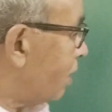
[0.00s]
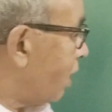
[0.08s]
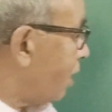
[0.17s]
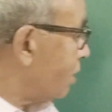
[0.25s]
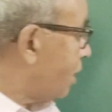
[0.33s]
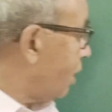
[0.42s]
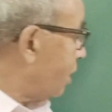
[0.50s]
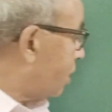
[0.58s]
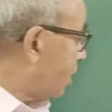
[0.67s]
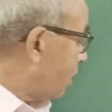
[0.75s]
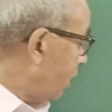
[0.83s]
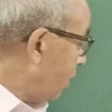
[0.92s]
the
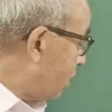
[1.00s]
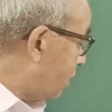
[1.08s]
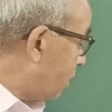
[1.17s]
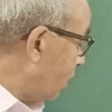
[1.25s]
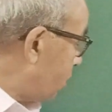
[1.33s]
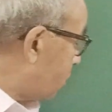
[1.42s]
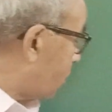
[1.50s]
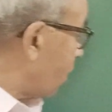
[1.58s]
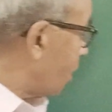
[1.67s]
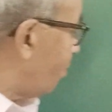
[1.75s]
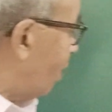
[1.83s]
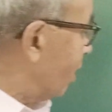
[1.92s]
slit is
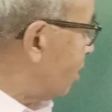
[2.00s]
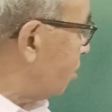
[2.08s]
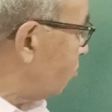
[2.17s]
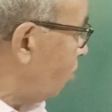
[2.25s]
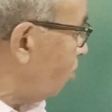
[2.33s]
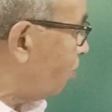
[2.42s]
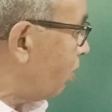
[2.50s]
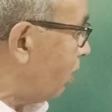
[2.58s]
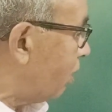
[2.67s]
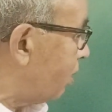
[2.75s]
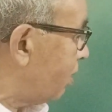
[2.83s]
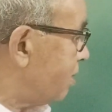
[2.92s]
struck by this
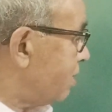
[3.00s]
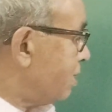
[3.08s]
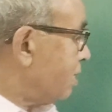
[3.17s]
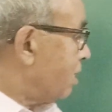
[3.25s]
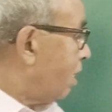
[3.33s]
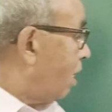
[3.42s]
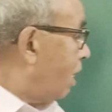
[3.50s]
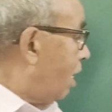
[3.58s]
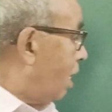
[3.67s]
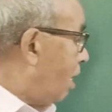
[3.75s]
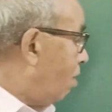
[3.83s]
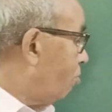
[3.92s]
wavefront,
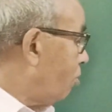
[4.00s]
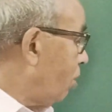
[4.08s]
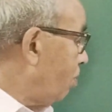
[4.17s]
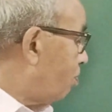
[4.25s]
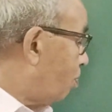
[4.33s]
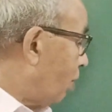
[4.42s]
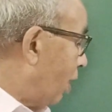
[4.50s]
every